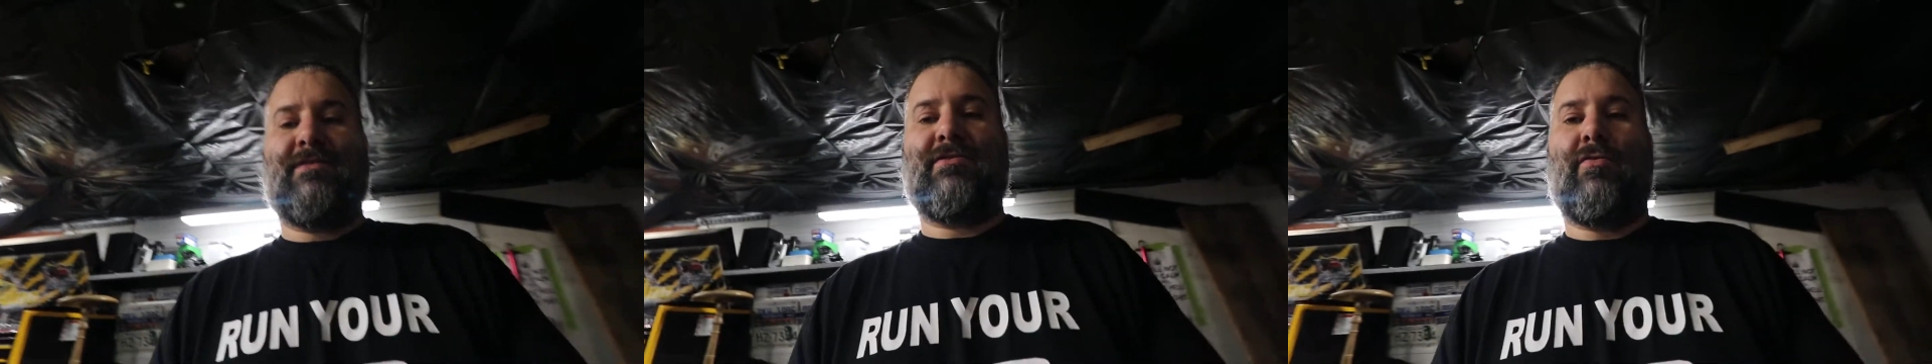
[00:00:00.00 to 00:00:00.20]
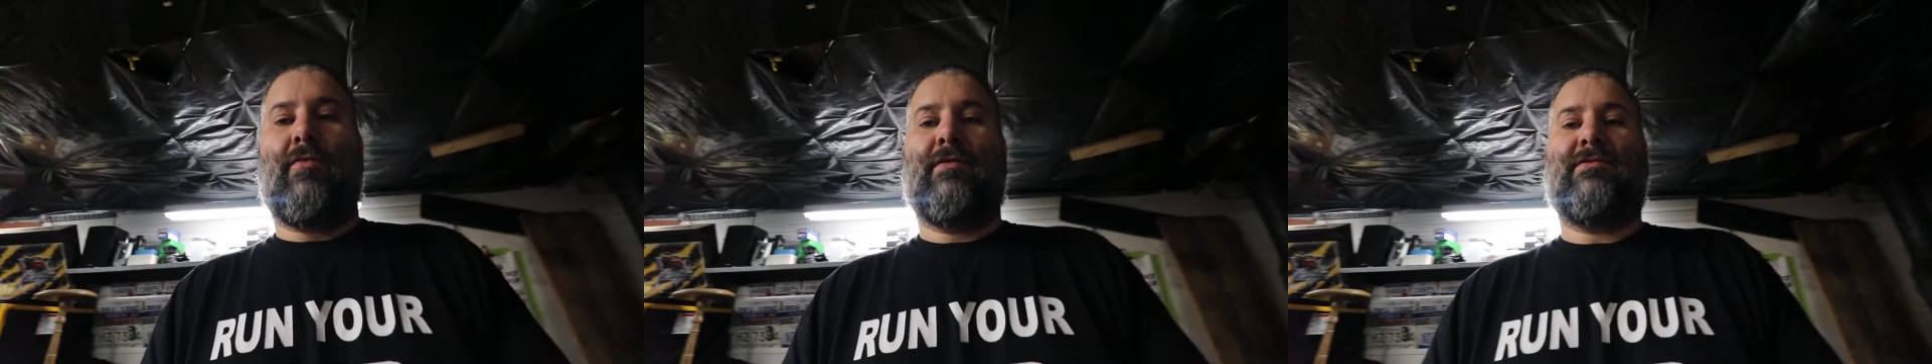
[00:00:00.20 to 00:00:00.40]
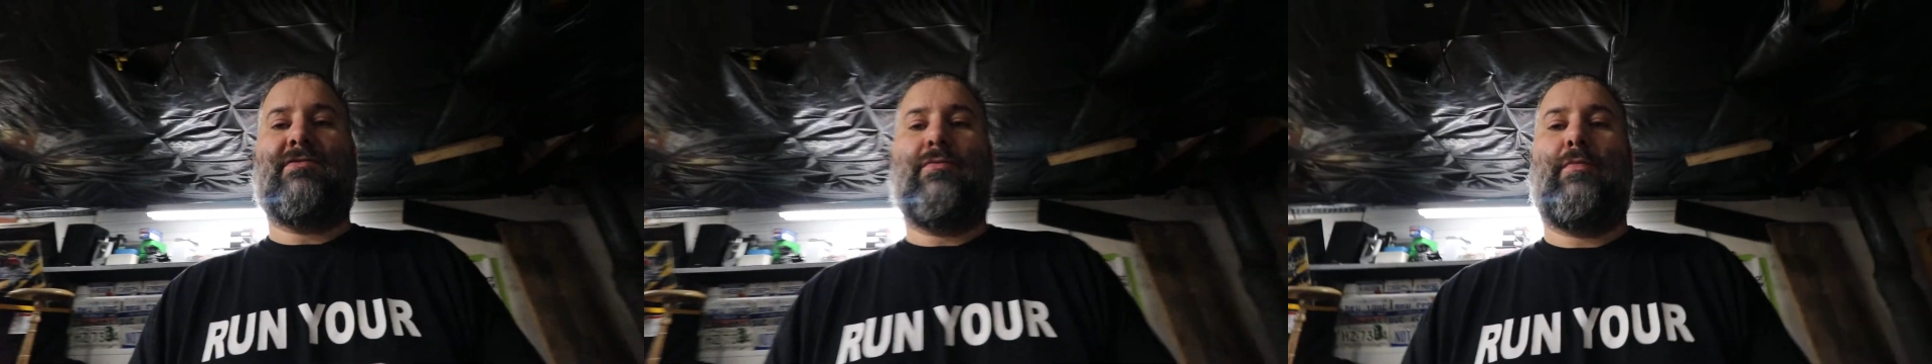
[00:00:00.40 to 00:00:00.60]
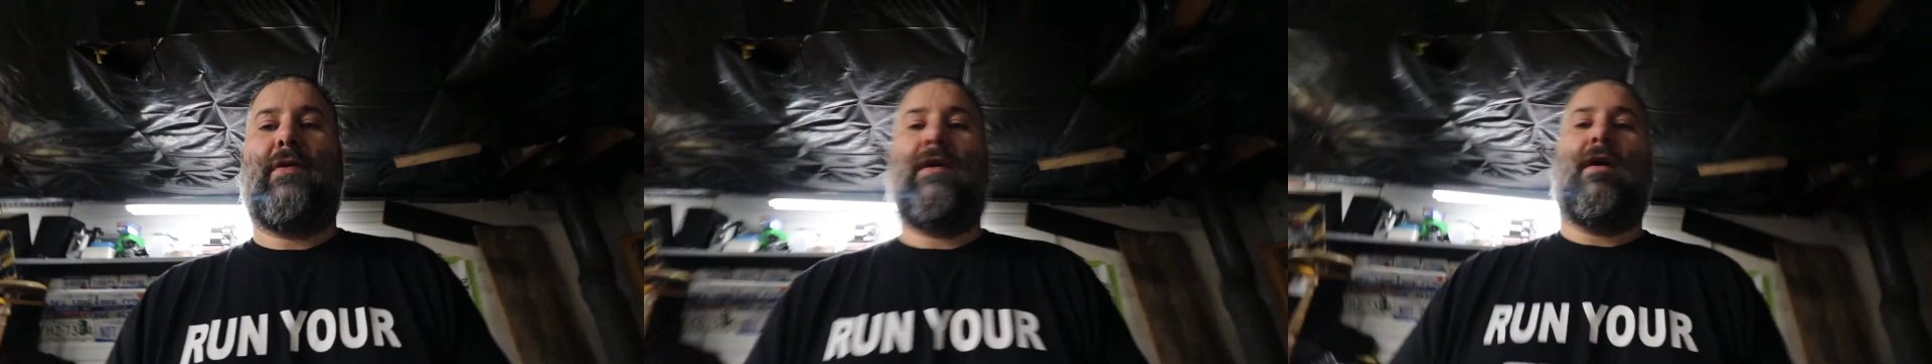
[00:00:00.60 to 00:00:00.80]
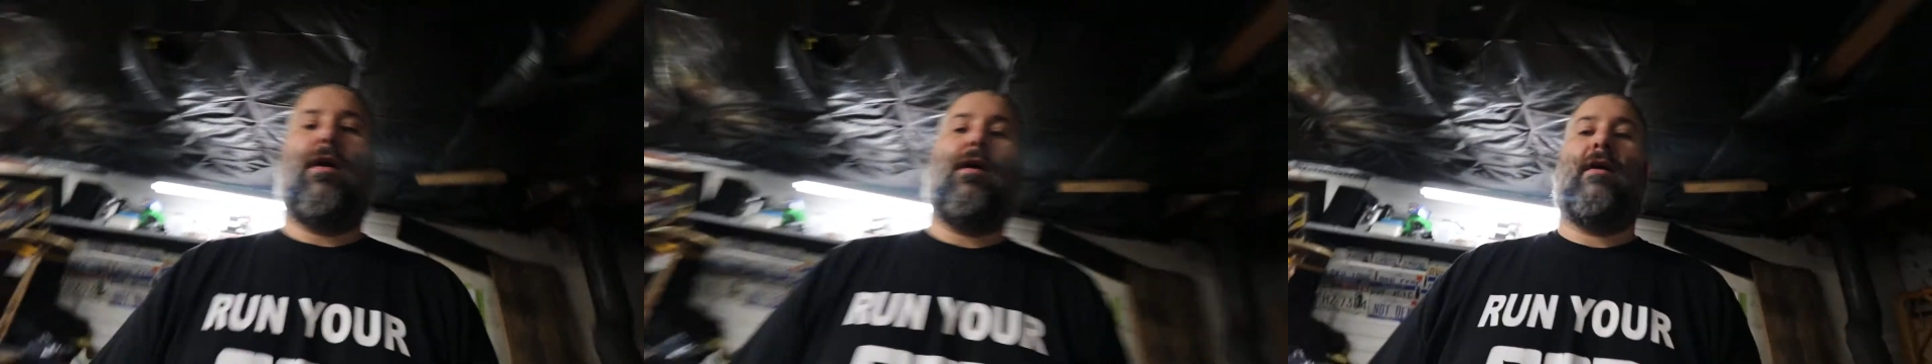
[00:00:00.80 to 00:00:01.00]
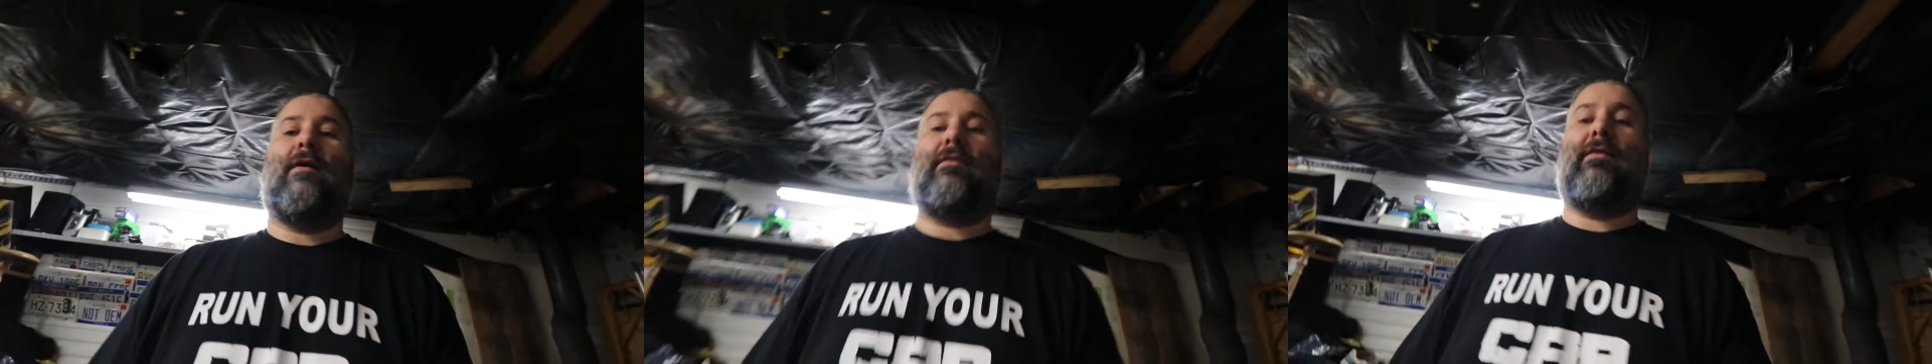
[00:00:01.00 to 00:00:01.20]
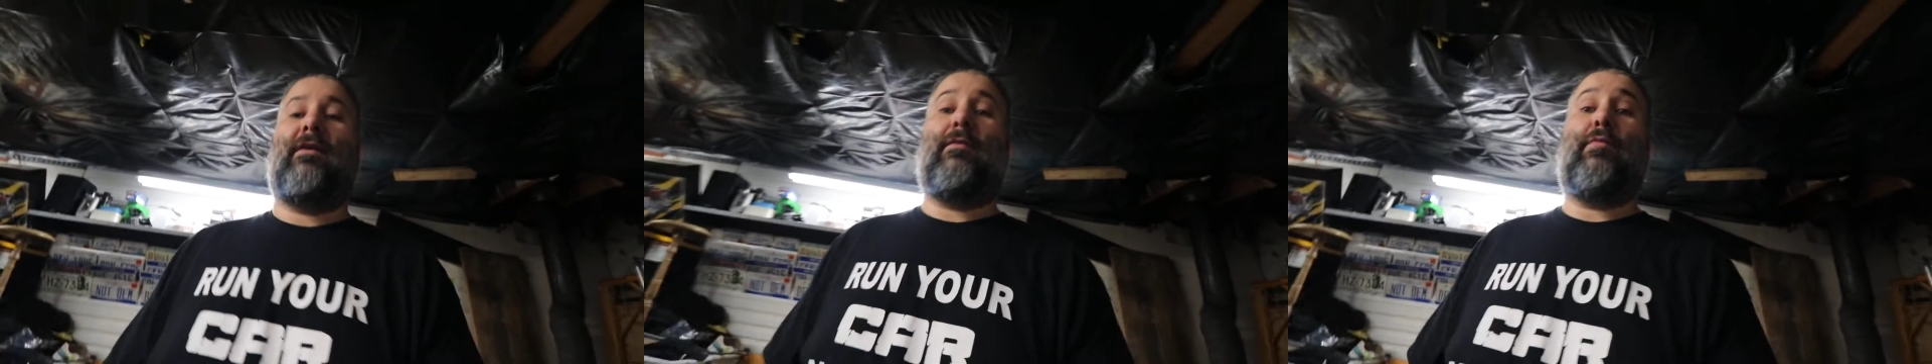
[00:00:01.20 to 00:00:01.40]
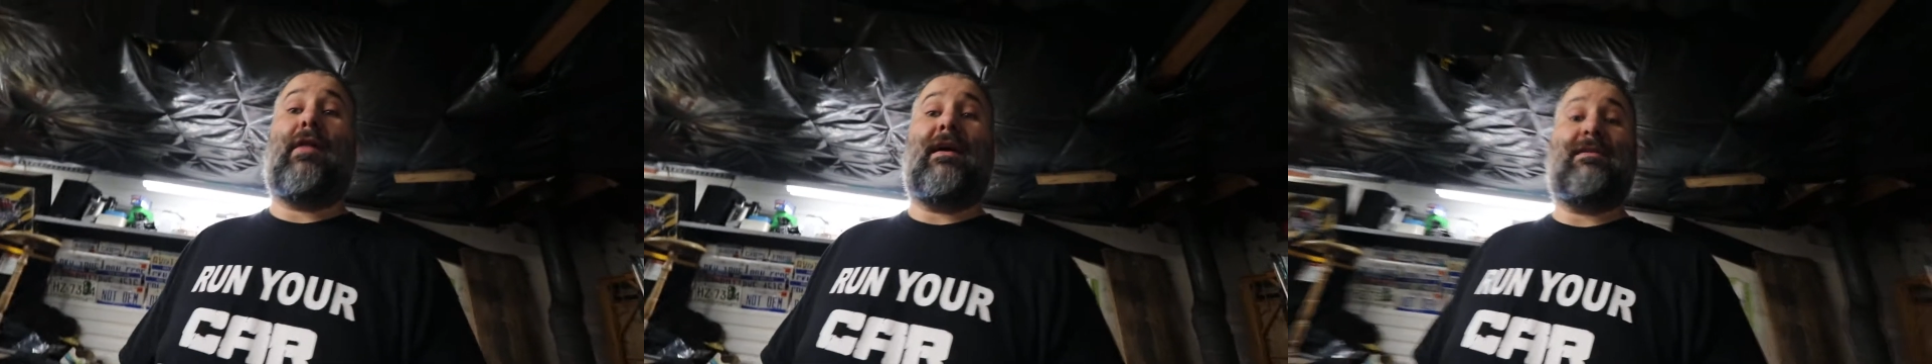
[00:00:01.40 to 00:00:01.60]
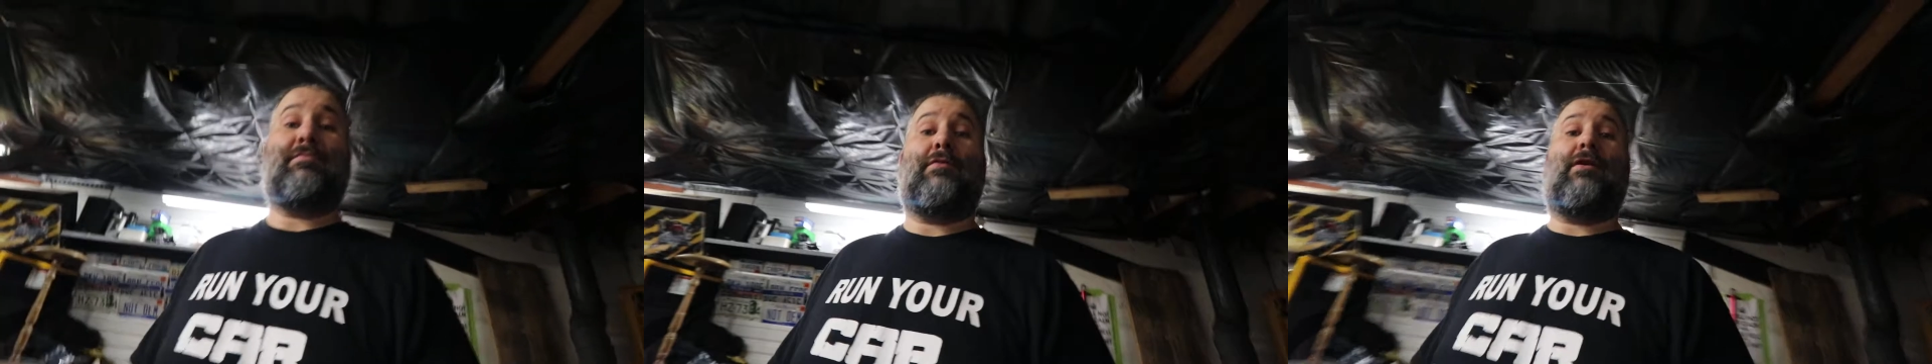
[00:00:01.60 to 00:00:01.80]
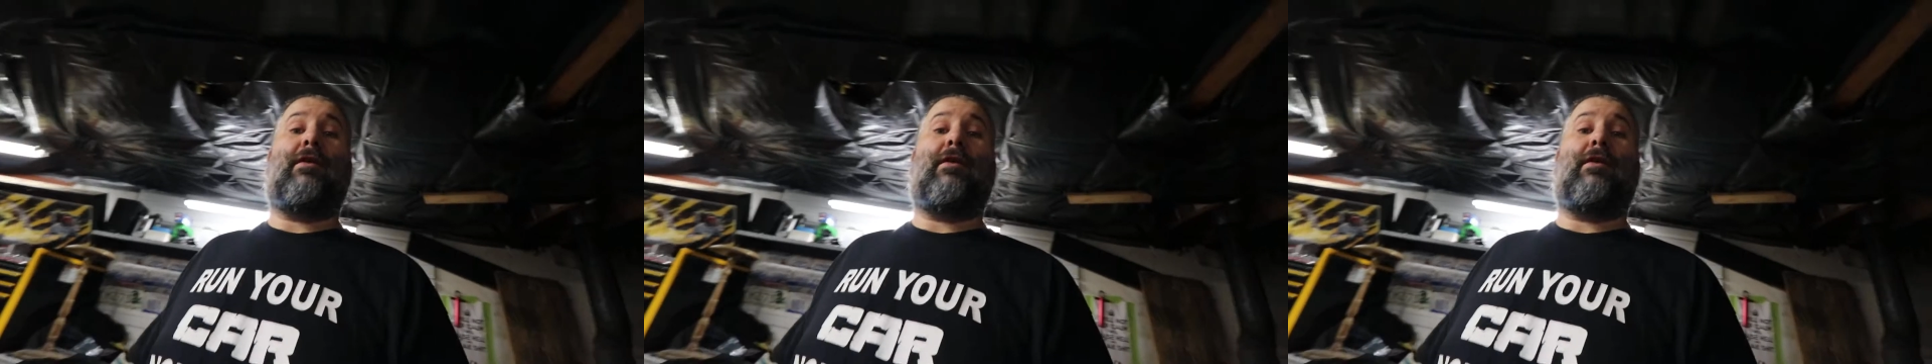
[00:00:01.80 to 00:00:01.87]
is going to be on the plasma